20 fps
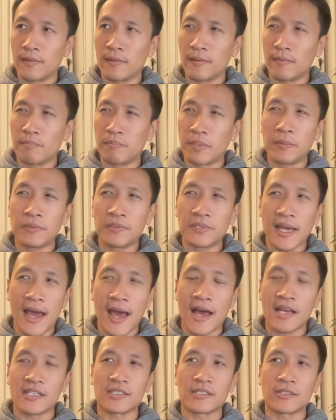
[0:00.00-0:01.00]
be able to
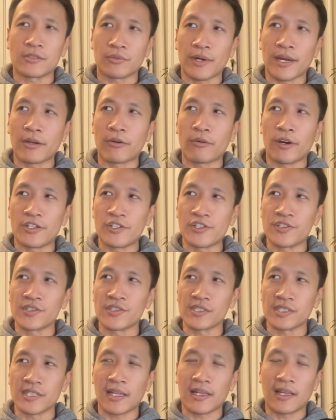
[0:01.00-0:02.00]
ask the right
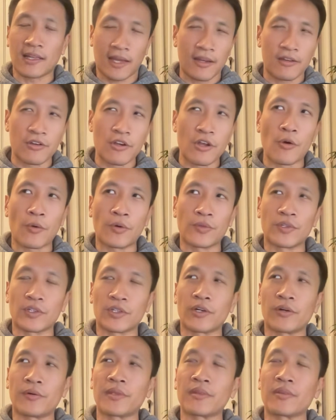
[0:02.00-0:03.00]
questions because I know what
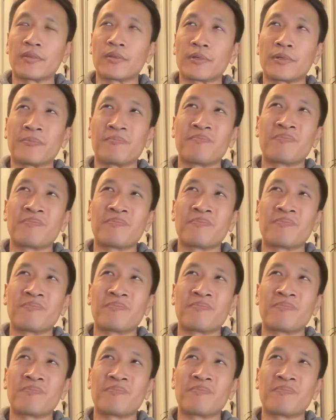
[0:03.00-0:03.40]
they're going through,